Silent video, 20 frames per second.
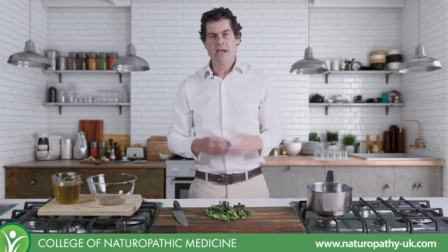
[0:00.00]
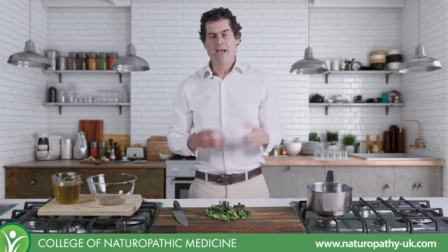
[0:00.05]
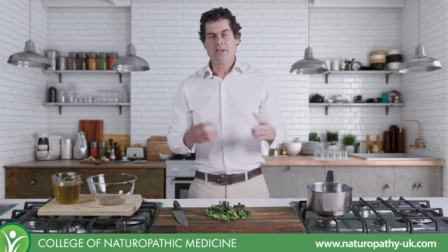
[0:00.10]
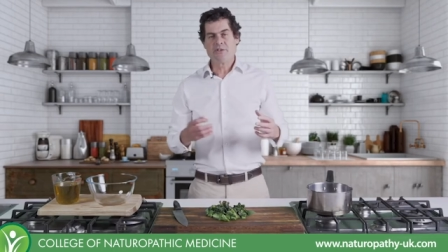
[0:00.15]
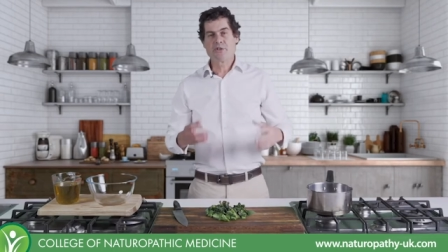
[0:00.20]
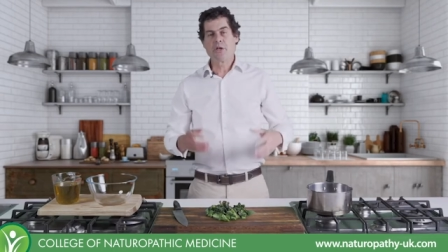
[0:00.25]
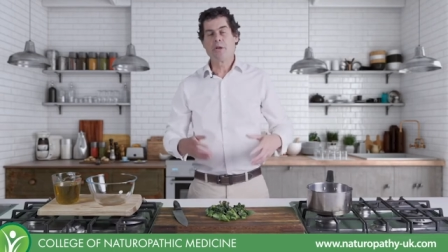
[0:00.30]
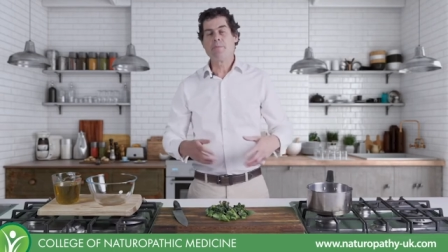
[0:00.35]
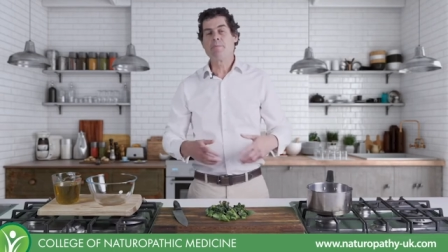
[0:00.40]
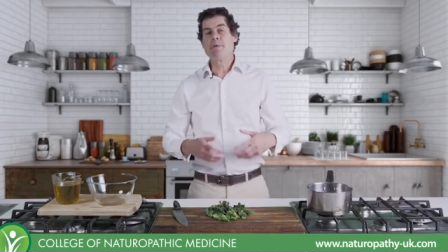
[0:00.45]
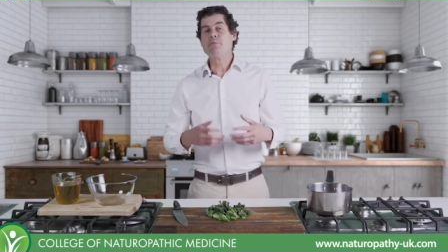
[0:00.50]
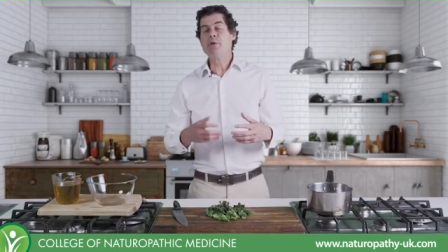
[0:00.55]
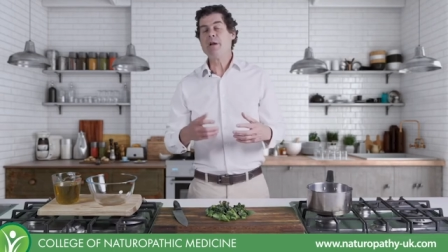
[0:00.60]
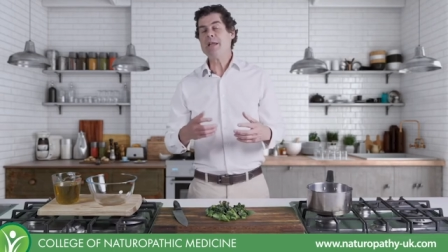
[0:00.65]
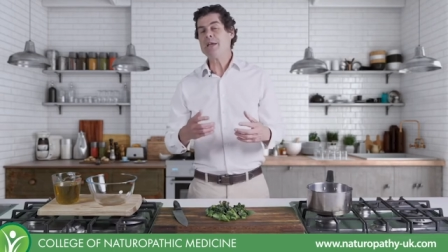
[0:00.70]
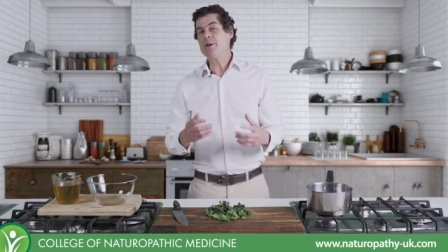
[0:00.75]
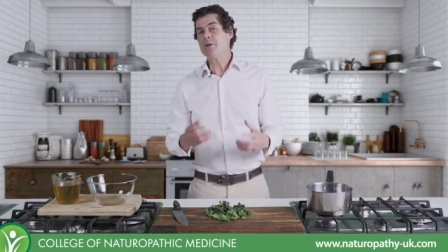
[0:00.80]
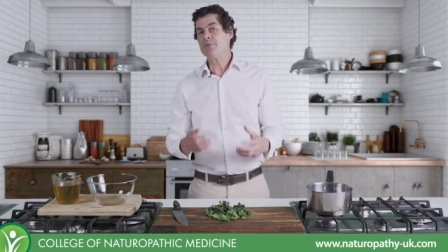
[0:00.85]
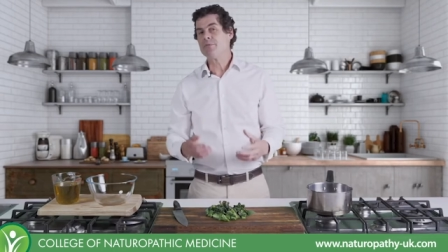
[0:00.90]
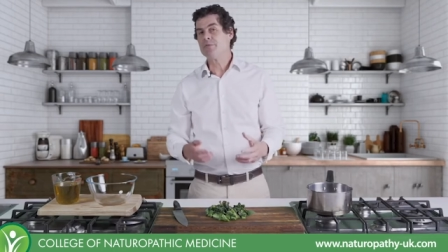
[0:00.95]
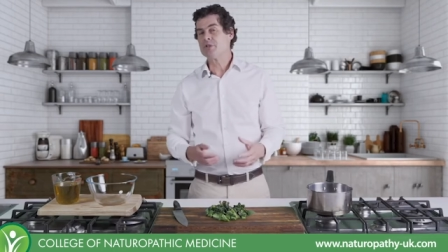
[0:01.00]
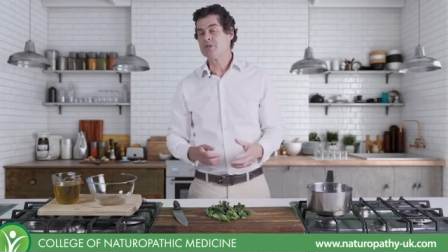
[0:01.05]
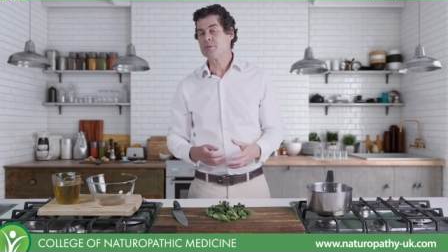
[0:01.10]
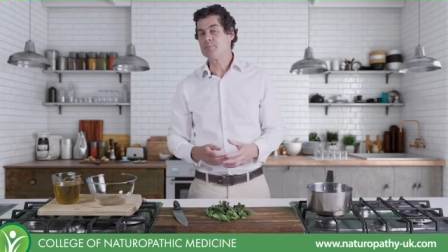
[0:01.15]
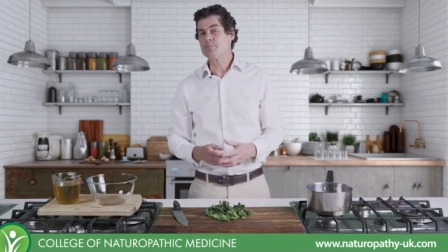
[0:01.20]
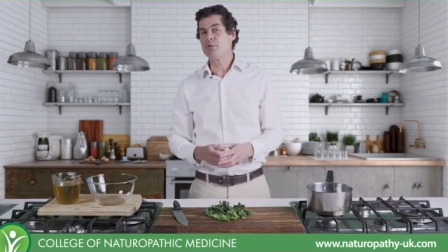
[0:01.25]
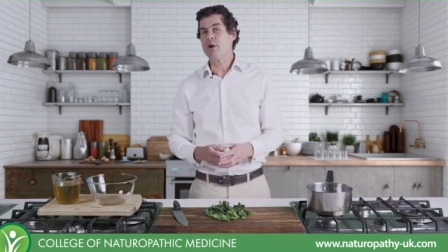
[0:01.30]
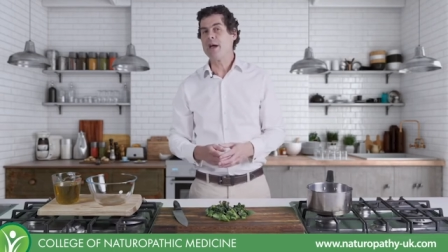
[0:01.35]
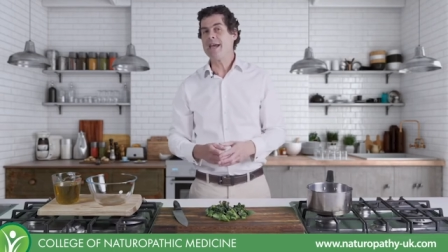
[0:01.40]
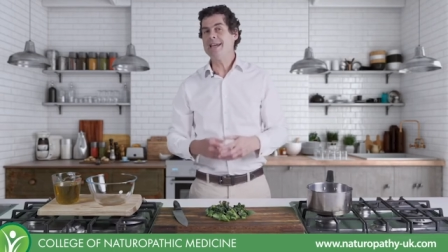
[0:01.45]
It's going to be really good for
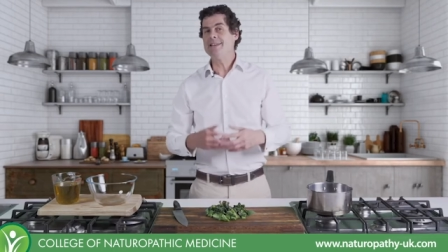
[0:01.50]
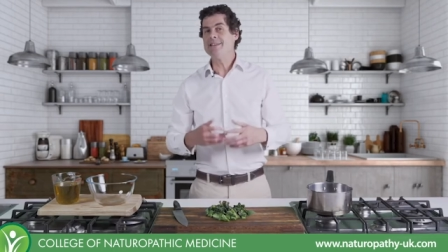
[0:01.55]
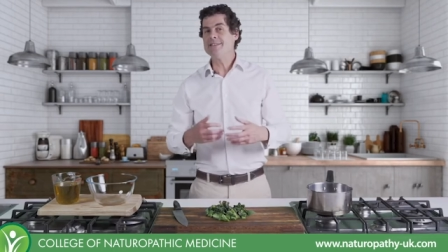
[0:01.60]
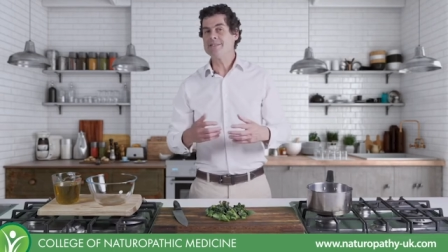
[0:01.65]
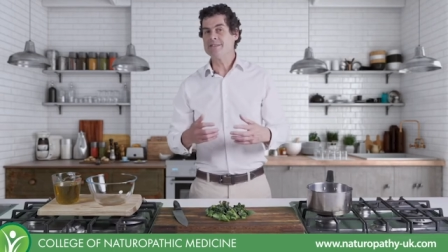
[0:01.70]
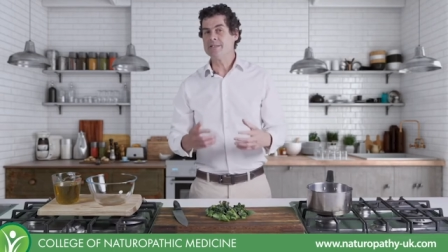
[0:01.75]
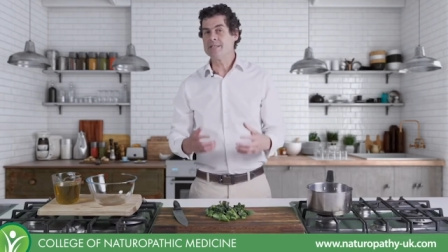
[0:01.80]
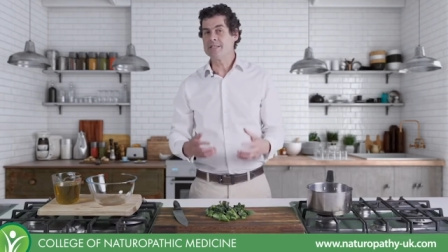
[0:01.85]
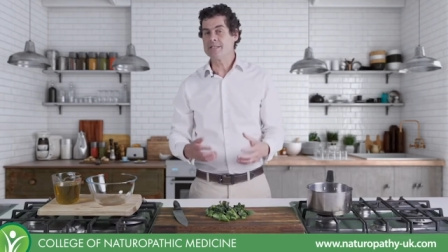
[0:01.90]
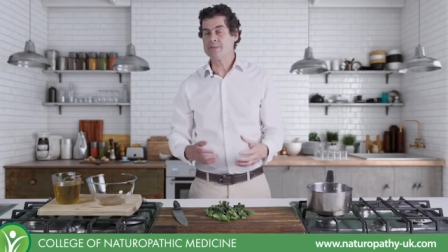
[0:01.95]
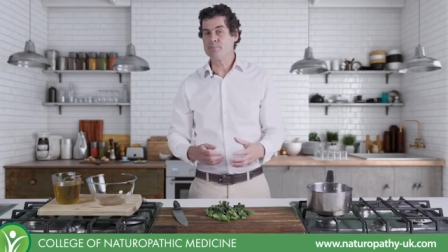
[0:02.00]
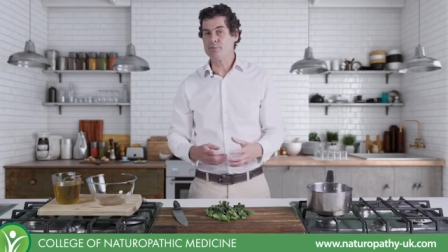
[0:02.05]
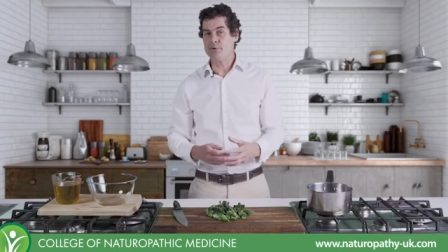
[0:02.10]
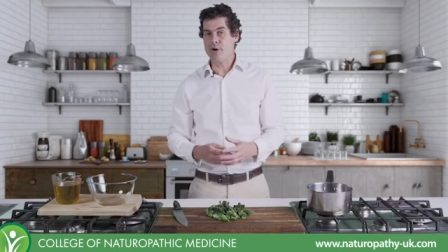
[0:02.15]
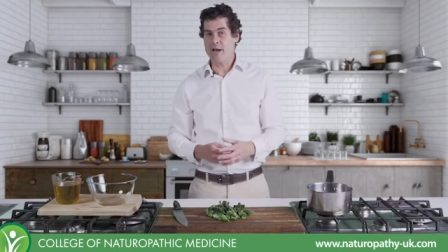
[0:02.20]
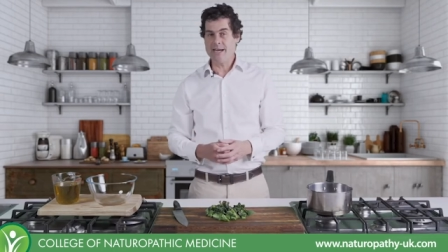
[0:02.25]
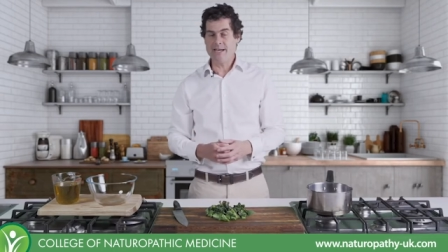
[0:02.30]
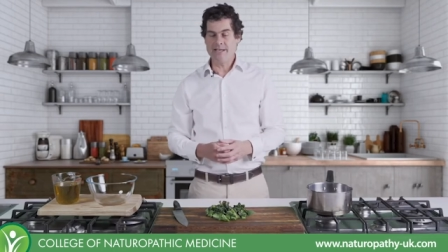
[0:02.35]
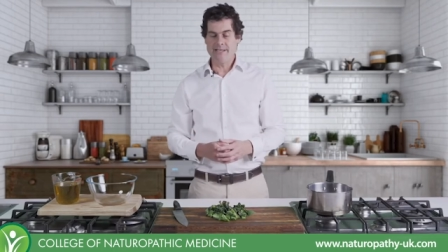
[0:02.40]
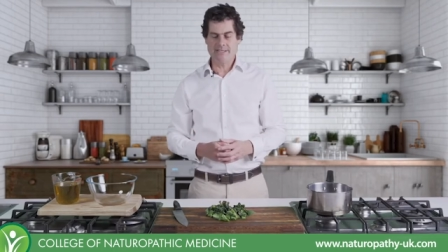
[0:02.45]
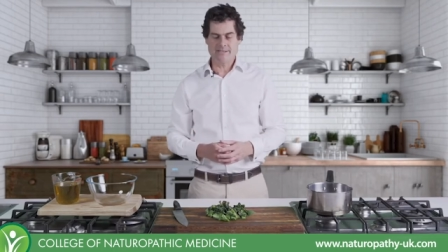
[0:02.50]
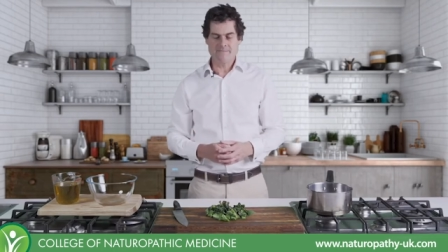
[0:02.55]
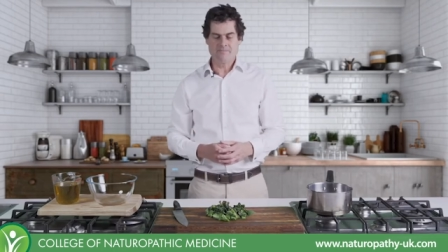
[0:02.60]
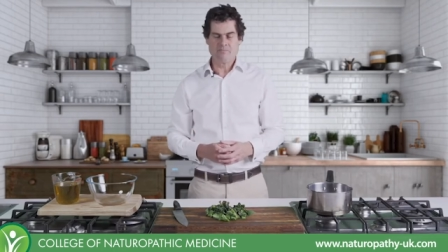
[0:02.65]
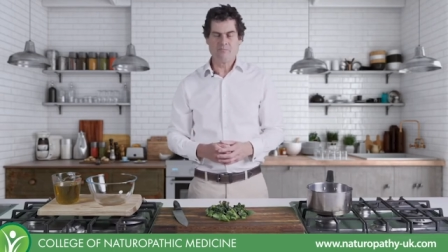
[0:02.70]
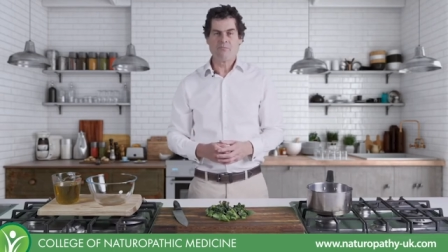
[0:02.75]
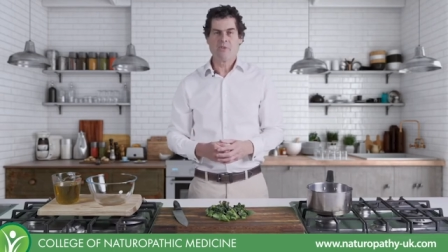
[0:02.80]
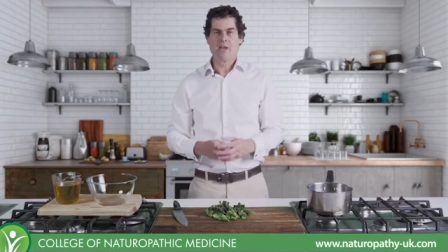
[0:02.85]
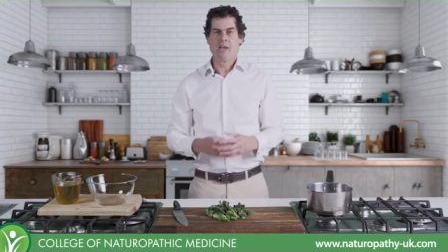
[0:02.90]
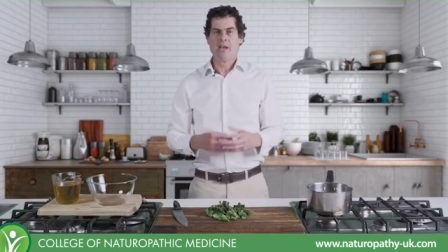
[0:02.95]
sprains and sprains.
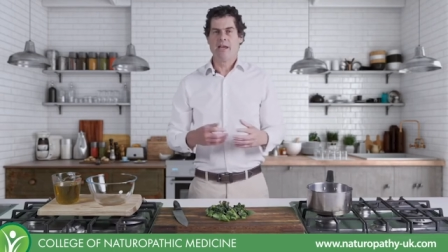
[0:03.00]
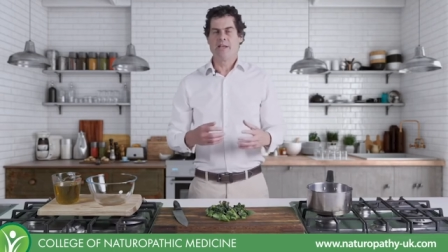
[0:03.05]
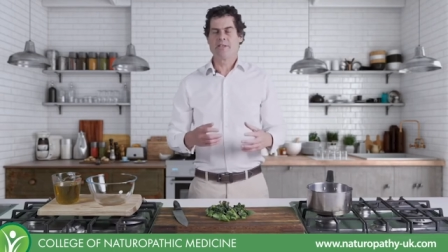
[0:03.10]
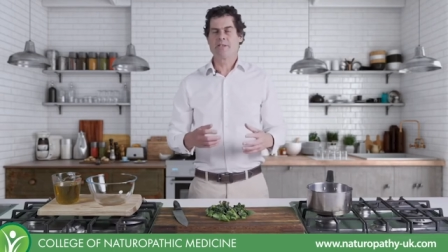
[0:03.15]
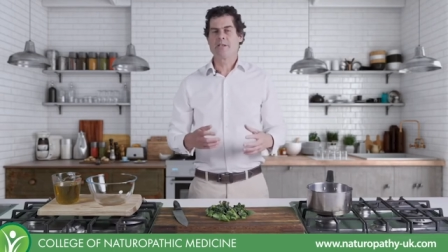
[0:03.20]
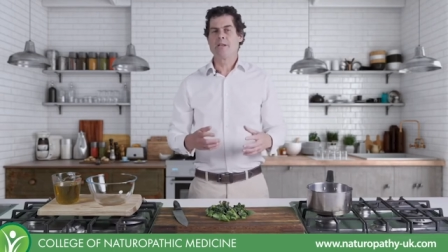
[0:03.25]
It's